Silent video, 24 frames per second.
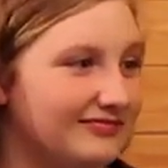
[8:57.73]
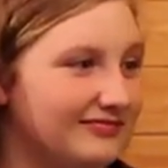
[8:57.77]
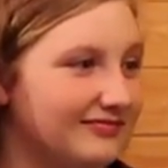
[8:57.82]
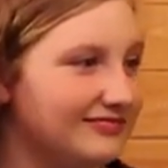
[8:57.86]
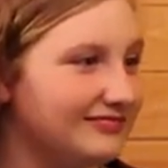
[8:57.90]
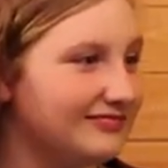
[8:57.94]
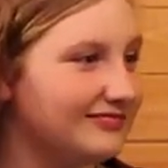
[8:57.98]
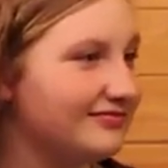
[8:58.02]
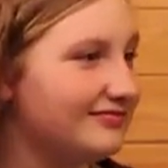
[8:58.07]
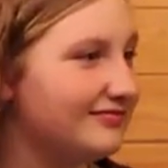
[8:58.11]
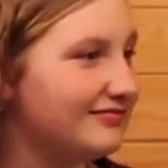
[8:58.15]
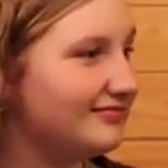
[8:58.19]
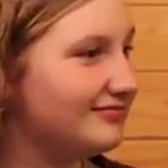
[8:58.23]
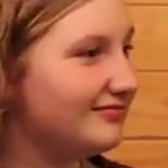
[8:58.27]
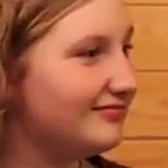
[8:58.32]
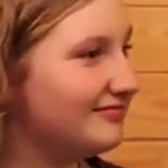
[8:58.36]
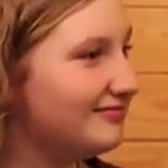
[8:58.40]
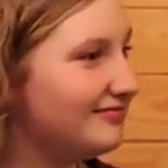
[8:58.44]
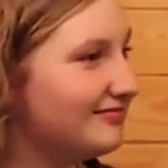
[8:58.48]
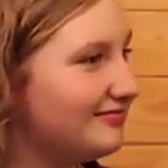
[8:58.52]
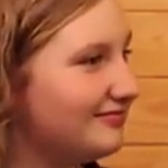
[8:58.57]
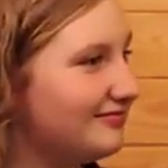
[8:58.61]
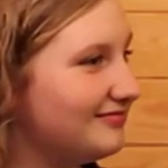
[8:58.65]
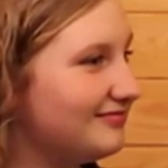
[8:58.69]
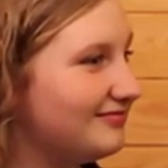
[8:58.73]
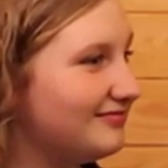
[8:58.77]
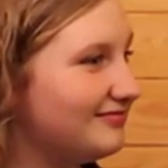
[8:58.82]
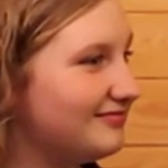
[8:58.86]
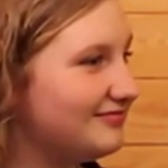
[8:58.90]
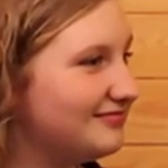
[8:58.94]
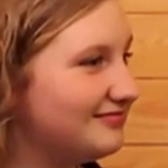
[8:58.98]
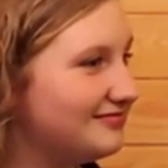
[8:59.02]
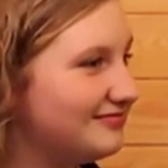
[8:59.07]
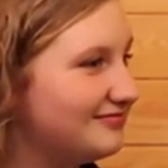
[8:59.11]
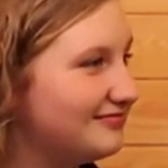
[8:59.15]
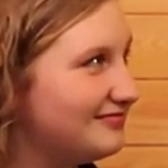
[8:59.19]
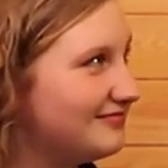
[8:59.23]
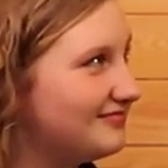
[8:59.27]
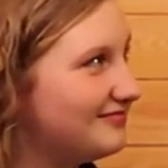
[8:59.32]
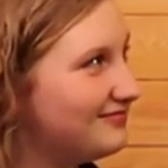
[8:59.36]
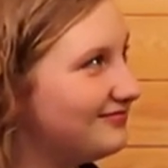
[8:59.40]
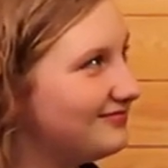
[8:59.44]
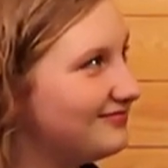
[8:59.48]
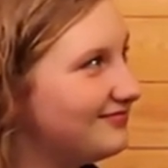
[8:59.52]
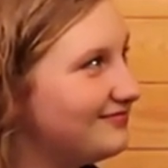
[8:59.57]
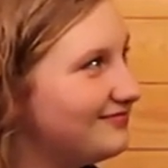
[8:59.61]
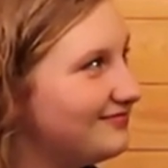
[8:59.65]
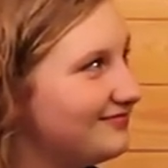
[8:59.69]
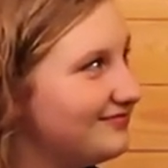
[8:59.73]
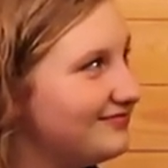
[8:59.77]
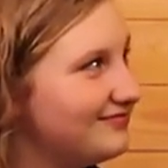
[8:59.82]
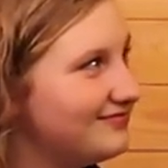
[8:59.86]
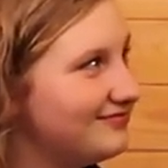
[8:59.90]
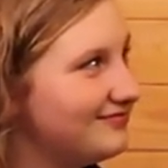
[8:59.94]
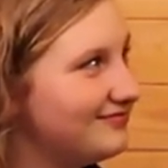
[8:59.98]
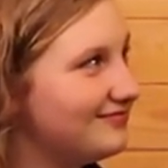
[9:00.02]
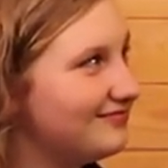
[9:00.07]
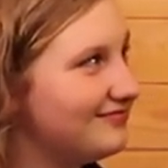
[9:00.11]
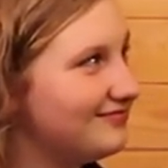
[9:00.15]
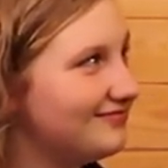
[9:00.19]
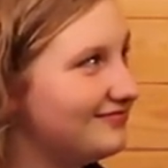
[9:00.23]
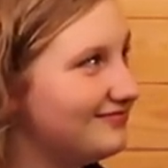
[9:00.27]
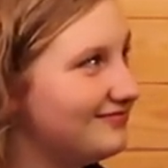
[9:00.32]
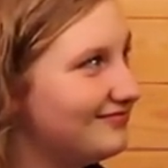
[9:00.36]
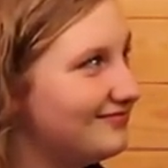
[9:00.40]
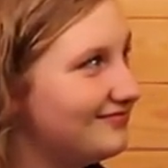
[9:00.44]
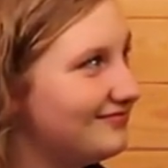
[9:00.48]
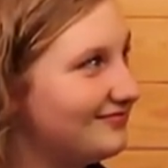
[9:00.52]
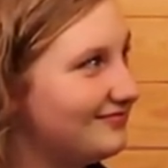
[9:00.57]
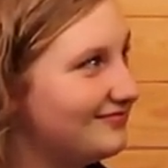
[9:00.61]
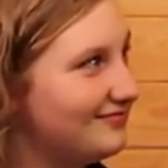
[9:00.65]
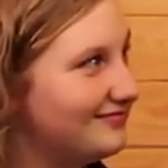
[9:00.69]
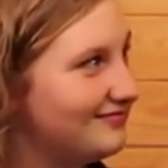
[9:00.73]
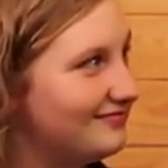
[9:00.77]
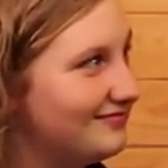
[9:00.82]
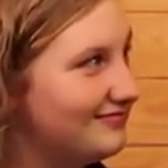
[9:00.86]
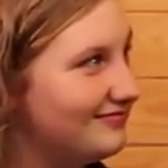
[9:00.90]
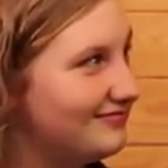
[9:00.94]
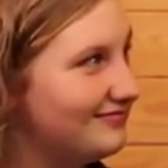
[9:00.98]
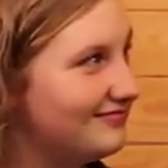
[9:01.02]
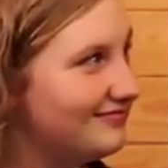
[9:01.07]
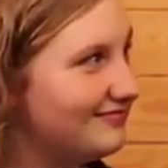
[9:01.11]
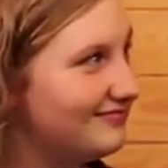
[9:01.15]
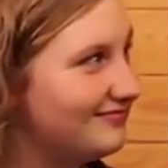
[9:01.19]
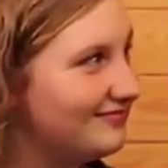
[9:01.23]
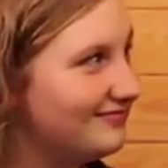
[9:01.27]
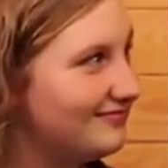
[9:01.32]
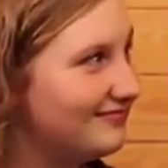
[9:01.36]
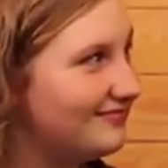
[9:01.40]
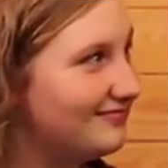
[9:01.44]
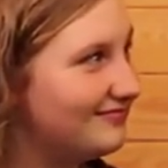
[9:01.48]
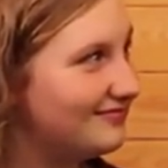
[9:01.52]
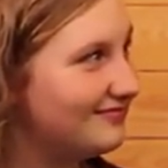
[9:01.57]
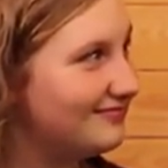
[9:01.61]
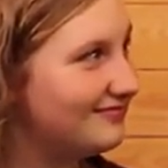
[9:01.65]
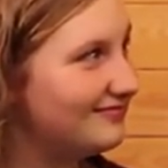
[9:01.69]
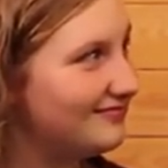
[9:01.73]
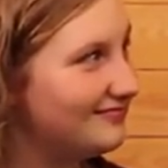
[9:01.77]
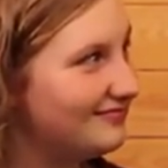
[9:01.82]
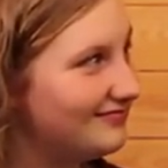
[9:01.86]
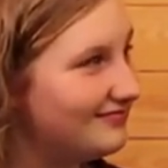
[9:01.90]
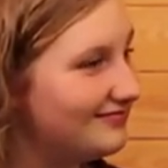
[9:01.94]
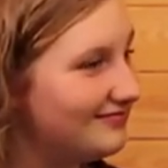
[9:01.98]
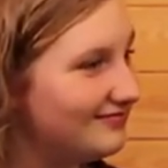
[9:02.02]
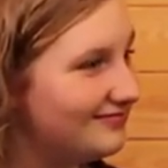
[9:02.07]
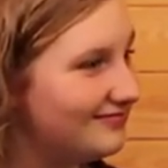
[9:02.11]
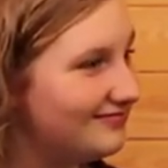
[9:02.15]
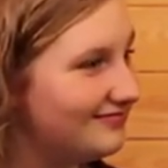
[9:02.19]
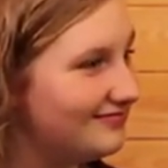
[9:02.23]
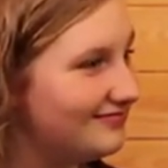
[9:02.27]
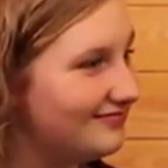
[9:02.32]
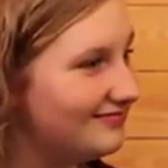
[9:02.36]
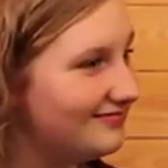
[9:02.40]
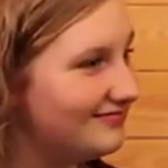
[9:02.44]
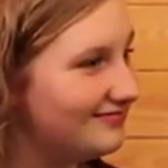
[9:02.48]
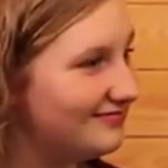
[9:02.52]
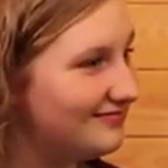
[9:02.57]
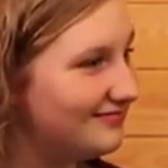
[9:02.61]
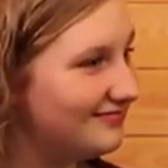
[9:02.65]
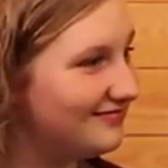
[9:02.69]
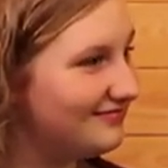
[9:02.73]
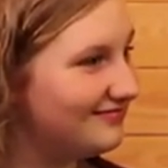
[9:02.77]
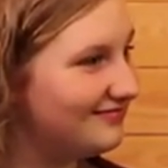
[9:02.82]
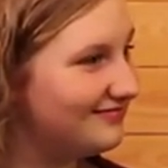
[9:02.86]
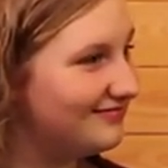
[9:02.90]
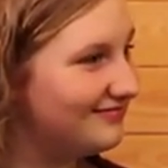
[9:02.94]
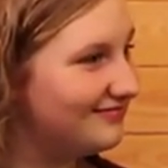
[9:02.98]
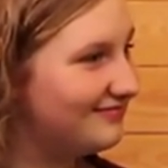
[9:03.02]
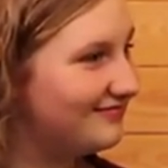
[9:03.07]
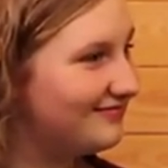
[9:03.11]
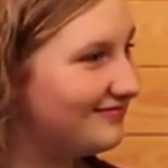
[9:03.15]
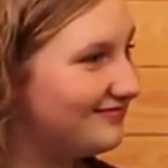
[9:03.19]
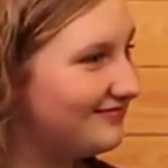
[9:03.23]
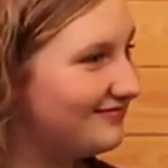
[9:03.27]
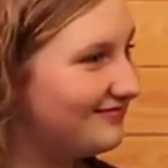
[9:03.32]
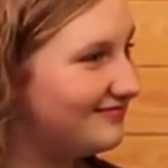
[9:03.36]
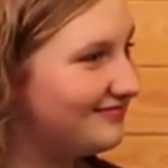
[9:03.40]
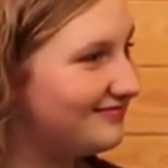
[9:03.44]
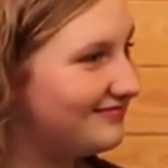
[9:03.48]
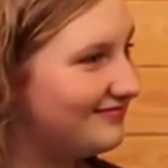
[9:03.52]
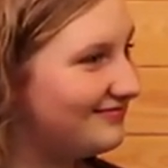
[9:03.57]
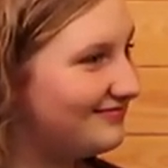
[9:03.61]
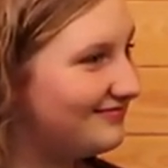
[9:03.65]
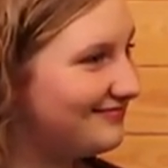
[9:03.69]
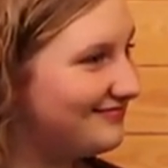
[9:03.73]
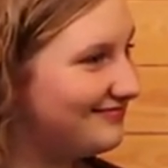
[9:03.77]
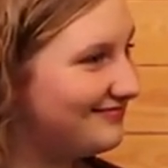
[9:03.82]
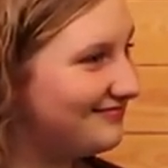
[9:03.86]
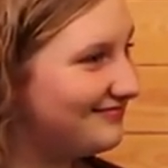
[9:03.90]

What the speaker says: The person shown says nothing.